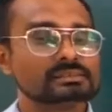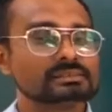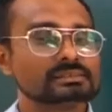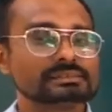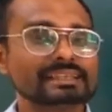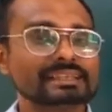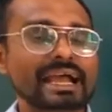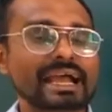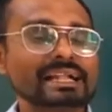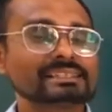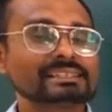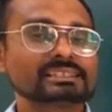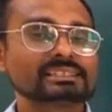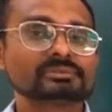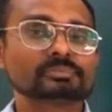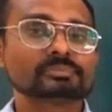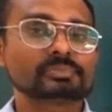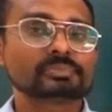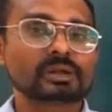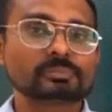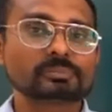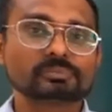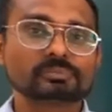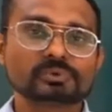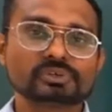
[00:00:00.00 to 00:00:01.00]
Dalton
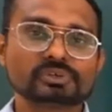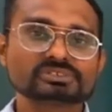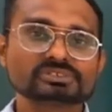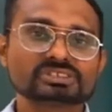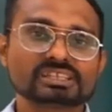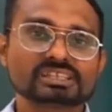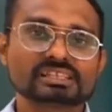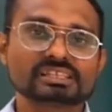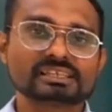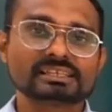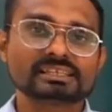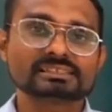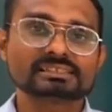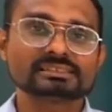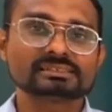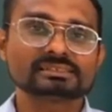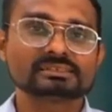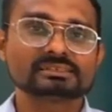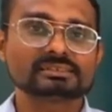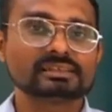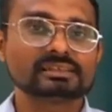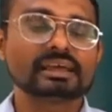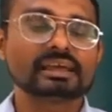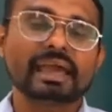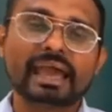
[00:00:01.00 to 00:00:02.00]
proposed
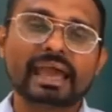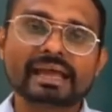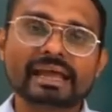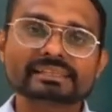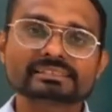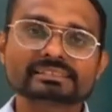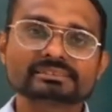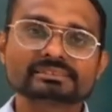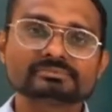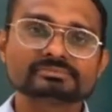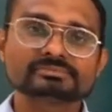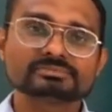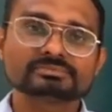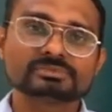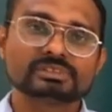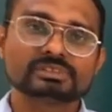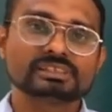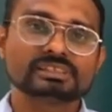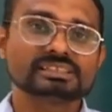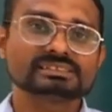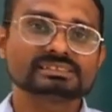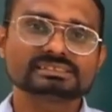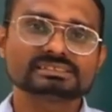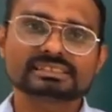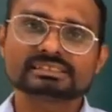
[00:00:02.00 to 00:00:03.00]
that atom
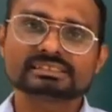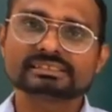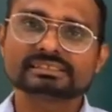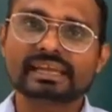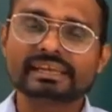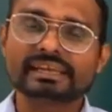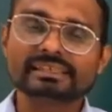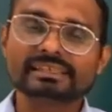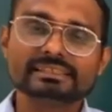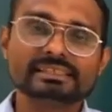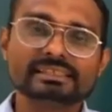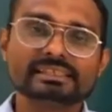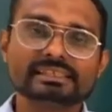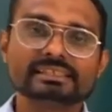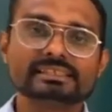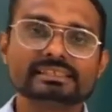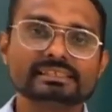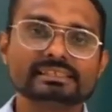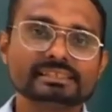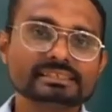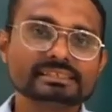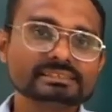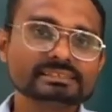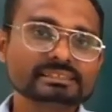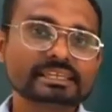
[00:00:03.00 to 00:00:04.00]
is a tiny
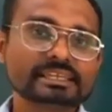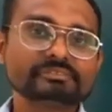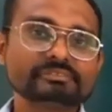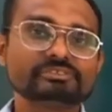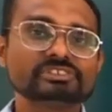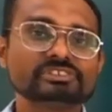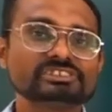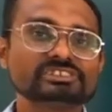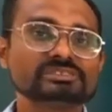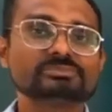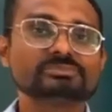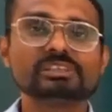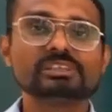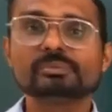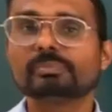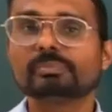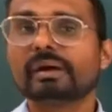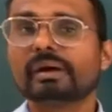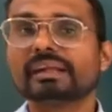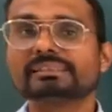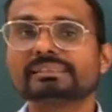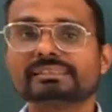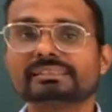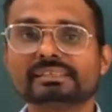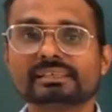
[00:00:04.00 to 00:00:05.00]
indivisible
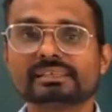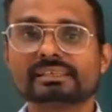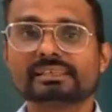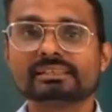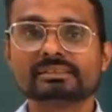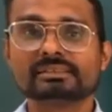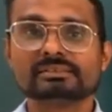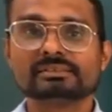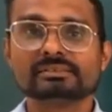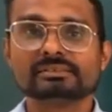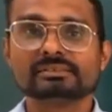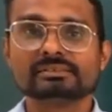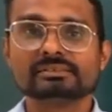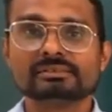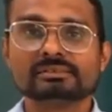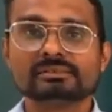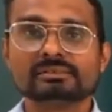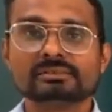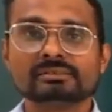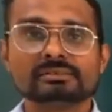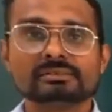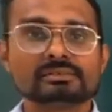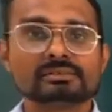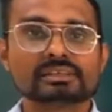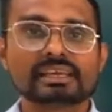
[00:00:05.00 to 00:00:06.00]
particle.
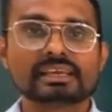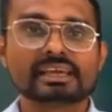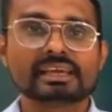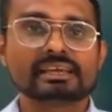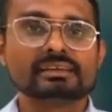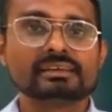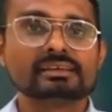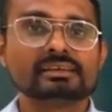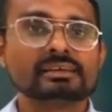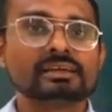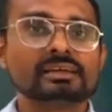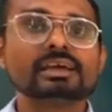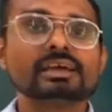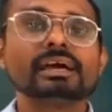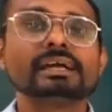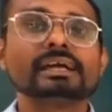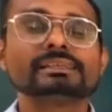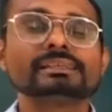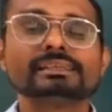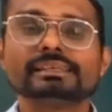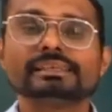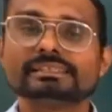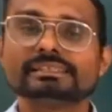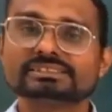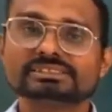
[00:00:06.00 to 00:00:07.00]
Okay,
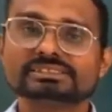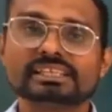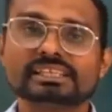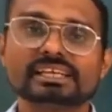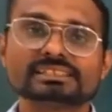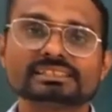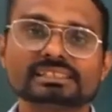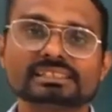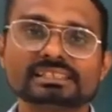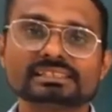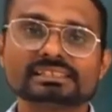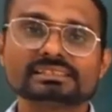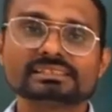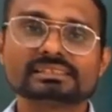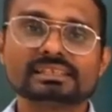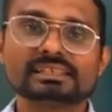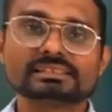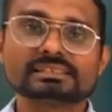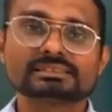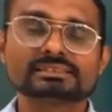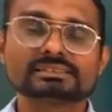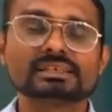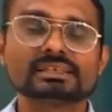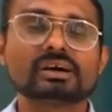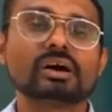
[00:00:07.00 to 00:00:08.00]
and he stated
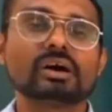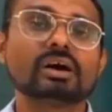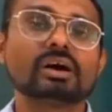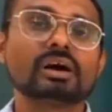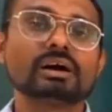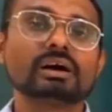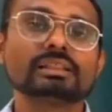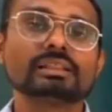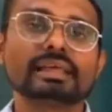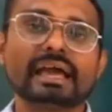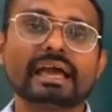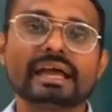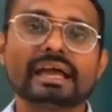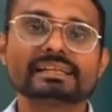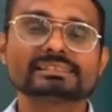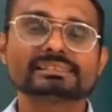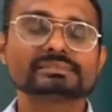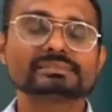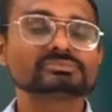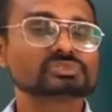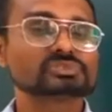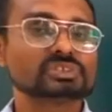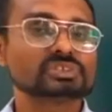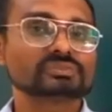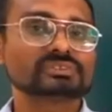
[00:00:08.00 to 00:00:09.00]
that all
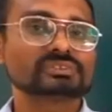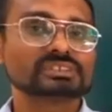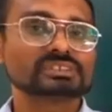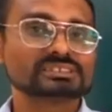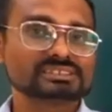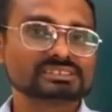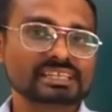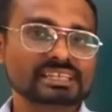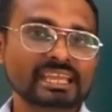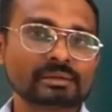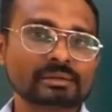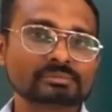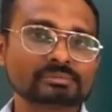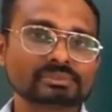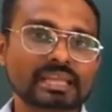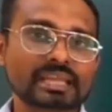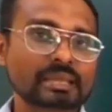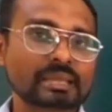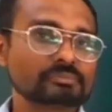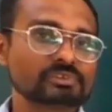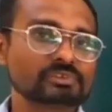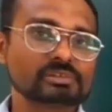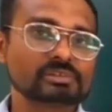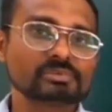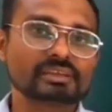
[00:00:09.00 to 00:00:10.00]
atoms of the same
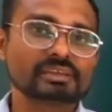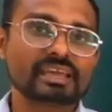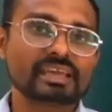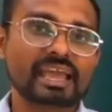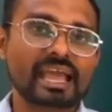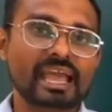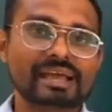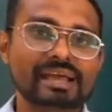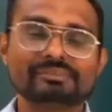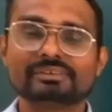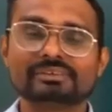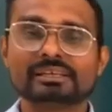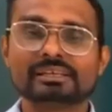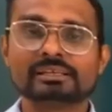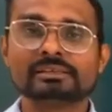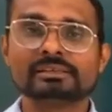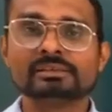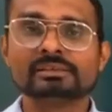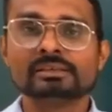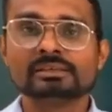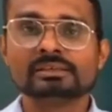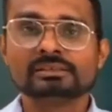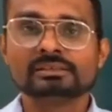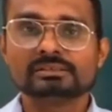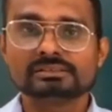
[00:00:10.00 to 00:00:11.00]
type will be having
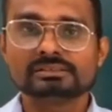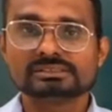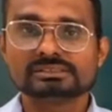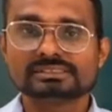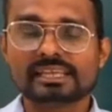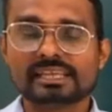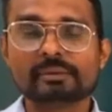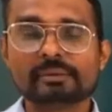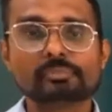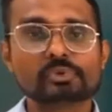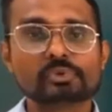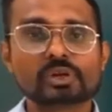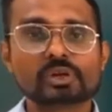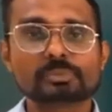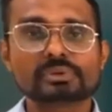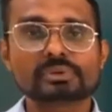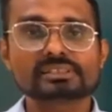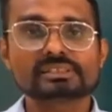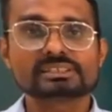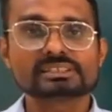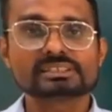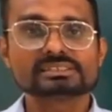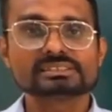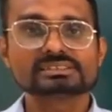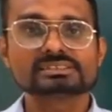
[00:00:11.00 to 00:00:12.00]
same
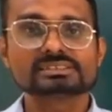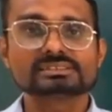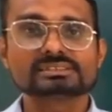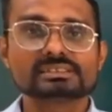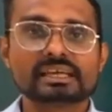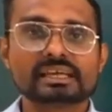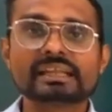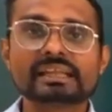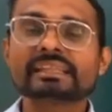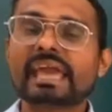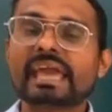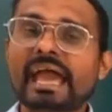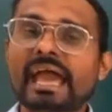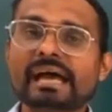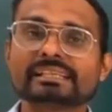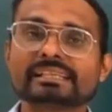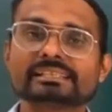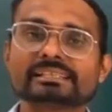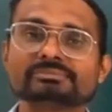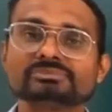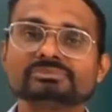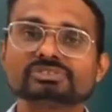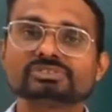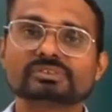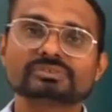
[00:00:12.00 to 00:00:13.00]
properties and
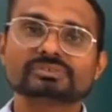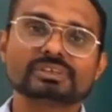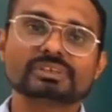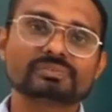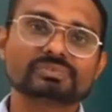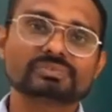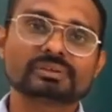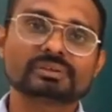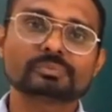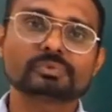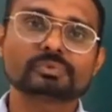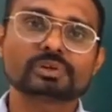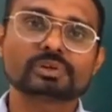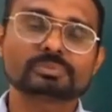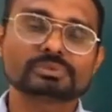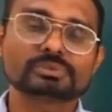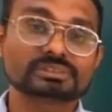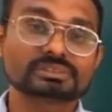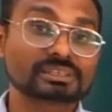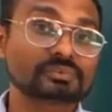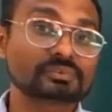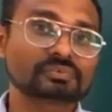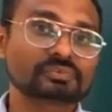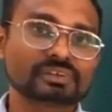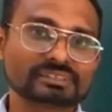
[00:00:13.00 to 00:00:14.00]
atoms of
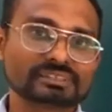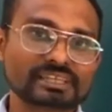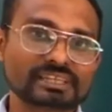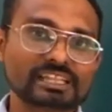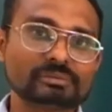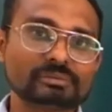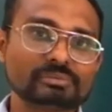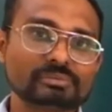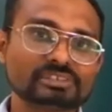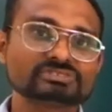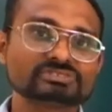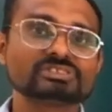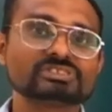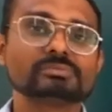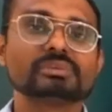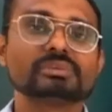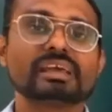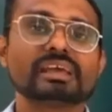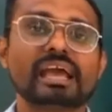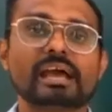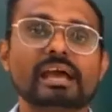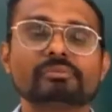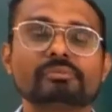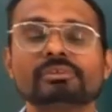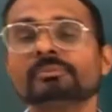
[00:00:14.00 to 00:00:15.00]
different elements will be
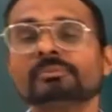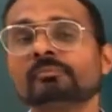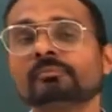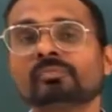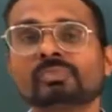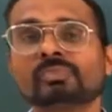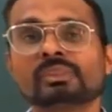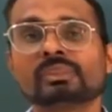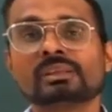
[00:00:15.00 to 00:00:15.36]
having